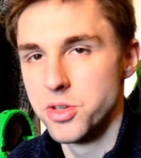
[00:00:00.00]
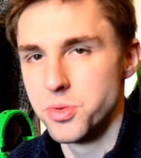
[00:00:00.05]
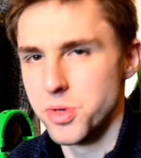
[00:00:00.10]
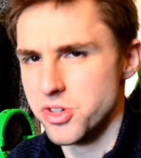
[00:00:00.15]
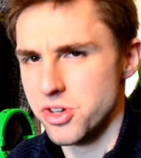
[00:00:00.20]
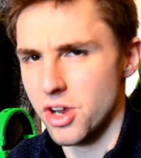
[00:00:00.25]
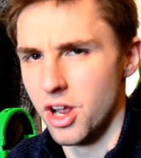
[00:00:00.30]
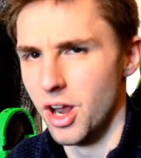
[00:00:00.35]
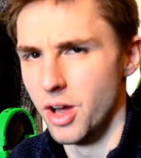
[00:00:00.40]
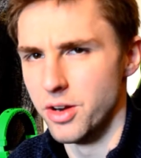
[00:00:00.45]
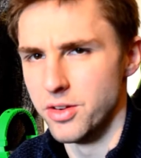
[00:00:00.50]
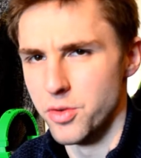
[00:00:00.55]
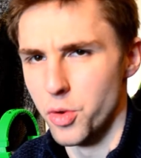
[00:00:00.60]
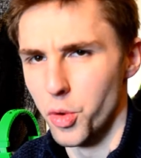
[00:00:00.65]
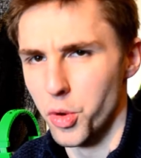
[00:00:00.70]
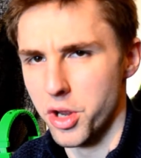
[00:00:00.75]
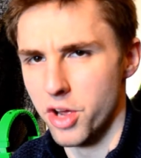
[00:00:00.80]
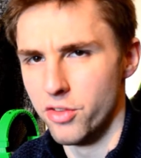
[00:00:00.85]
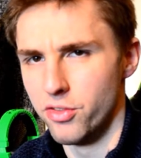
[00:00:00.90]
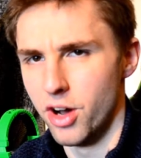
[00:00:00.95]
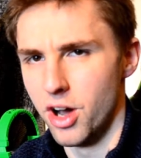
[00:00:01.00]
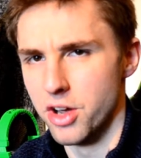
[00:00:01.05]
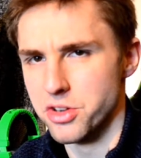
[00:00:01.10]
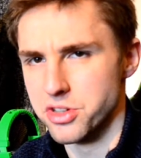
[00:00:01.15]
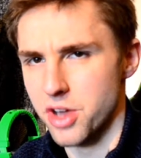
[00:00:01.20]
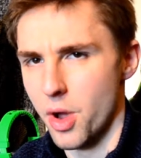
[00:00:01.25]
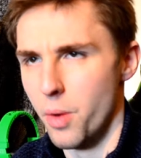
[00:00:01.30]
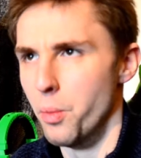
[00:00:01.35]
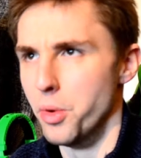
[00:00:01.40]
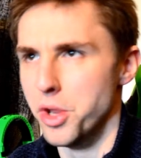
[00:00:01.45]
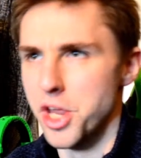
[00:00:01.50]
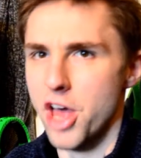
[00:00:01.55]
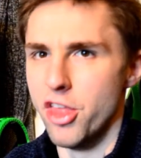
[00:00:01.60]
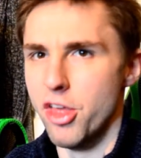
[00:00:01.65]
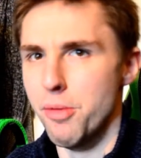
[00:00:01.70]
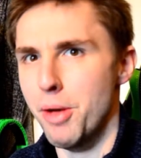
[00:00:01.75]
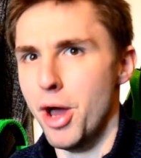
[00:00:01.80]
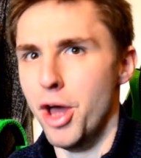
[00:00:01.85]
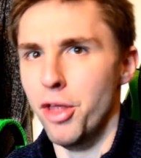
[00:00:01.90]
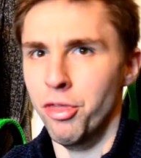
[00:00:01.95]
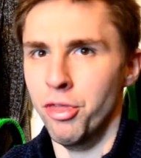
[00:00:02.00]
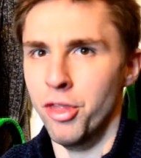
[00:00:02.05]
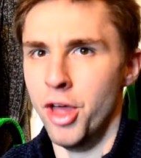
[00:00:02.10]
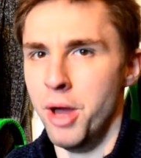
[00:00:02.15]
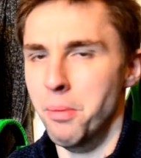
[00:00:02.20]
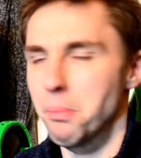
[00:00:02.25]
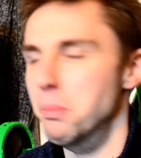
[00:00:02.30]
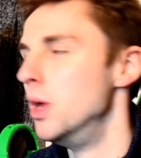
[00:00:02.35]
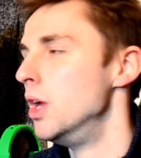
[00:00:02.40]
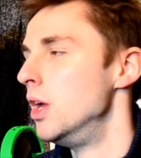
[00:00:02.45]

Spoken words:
which a load of your audio files go, well, yeah, they're better than them.